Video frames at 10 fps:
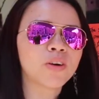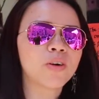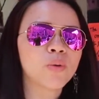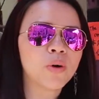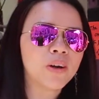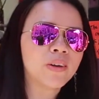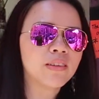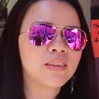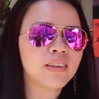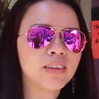girl wearing
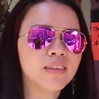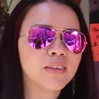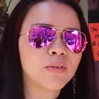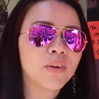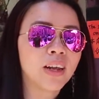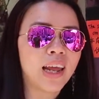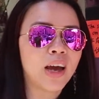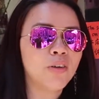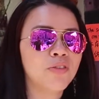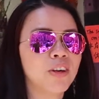the red
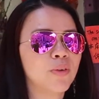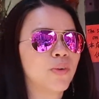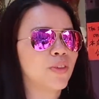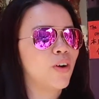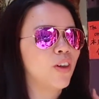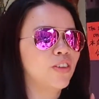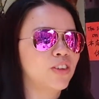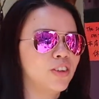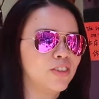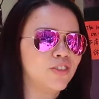outfit with all of
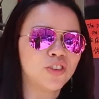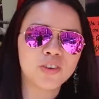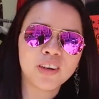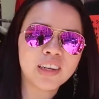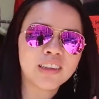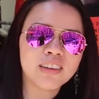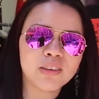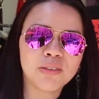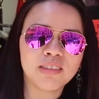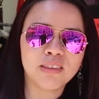the jewelry that
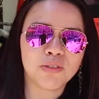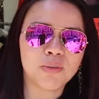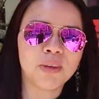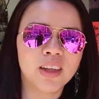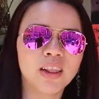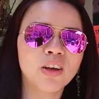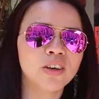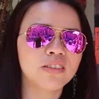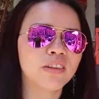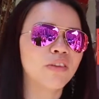they receive from the
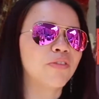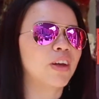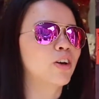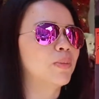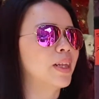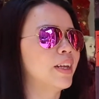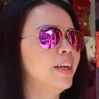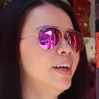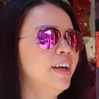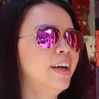in-laws and the family.
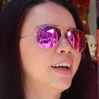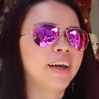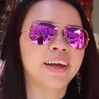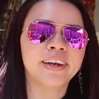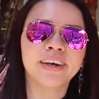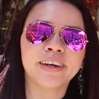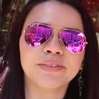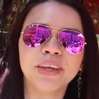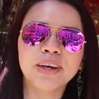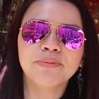And
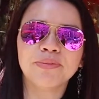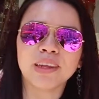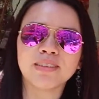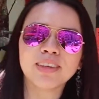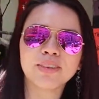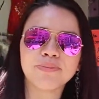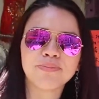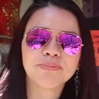yeah, that's it.